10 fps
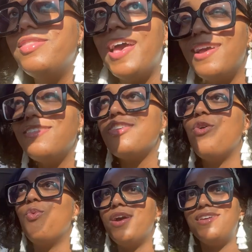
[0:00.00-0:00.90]
that's
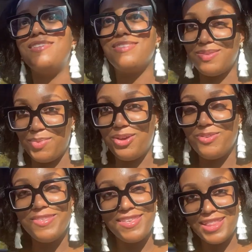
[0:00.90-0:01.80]
what it
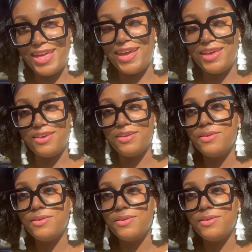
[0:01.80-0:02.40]
smells like.